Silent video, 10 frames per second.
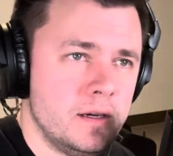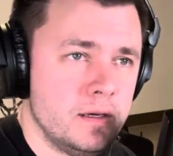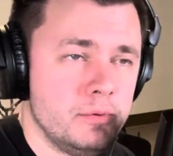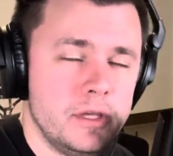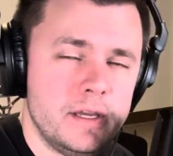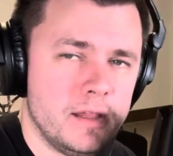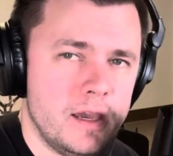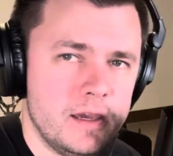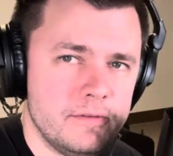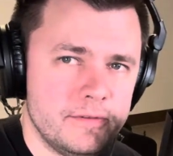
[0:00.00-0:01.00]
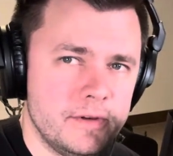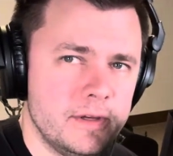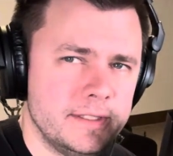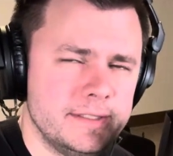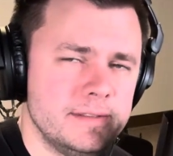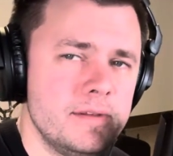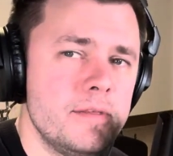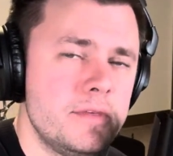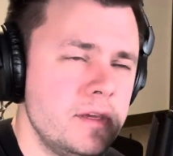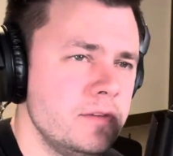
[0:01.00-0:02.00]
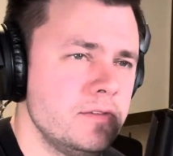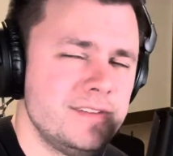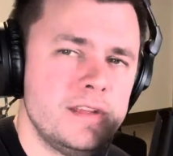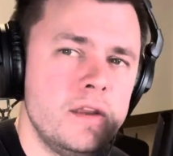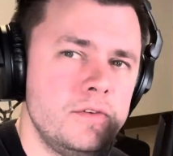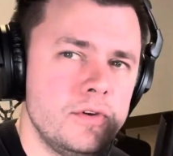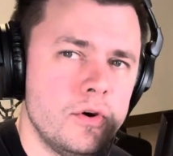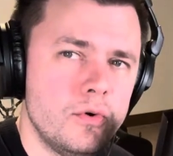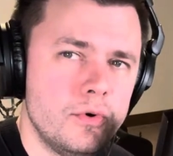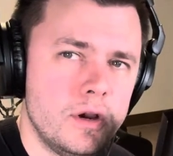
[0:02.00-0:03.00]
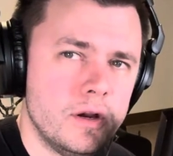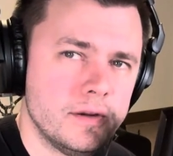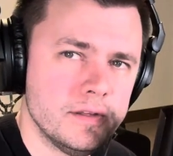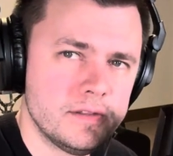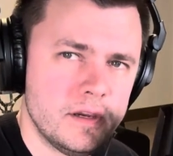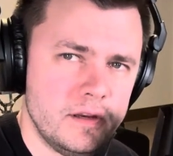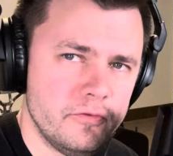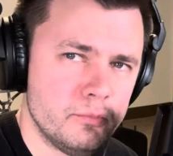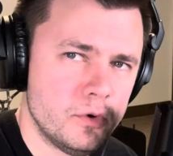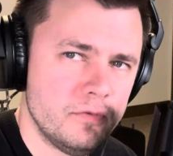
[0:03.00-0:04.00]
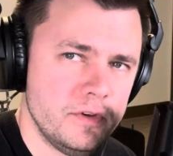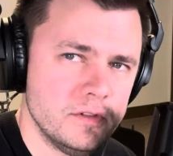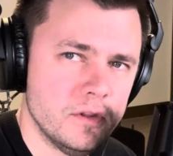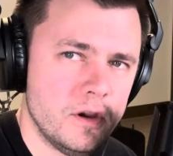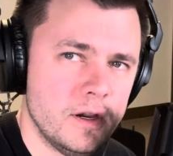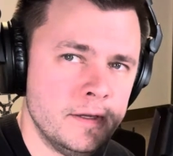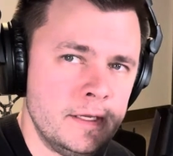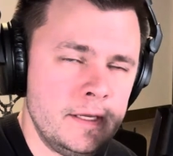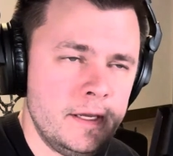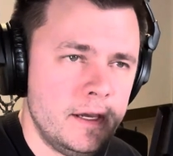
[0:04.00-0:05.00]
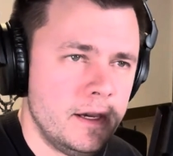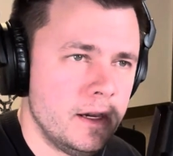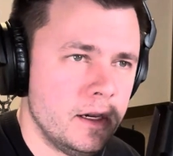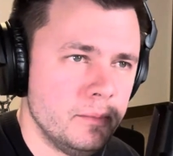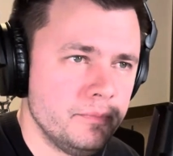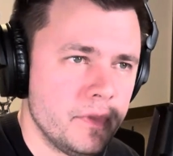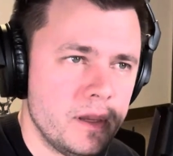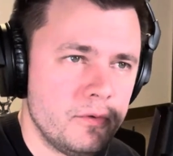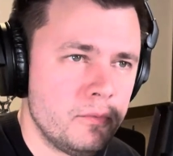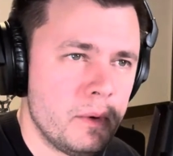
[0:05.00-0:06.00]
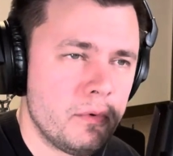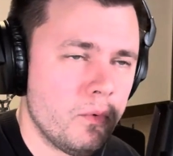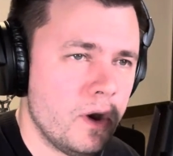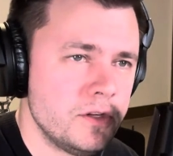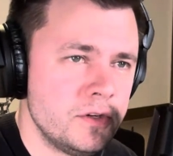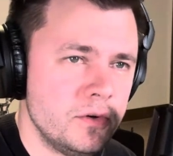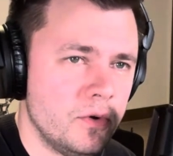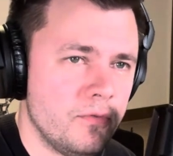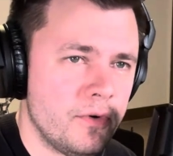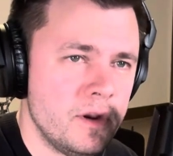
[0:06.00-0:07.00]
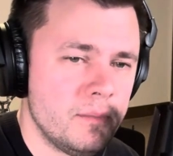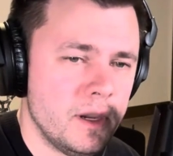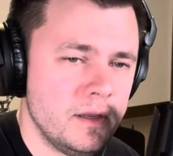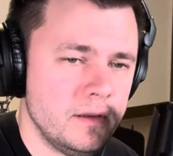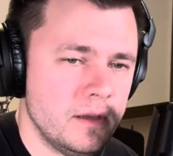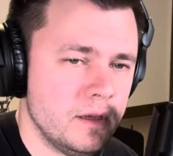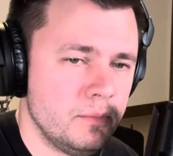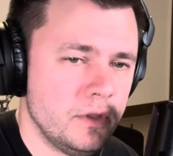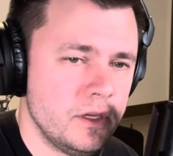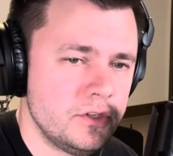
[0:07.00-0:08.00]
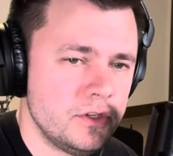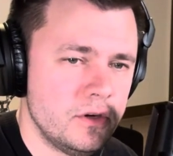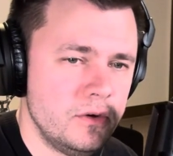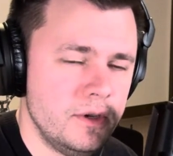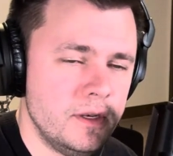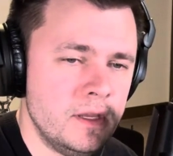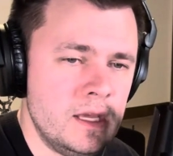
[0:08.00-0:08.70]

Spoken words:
playing live, things tend to go wrong. It's kind of Murphy's Law. I remember watching an old friend of mine play a show, and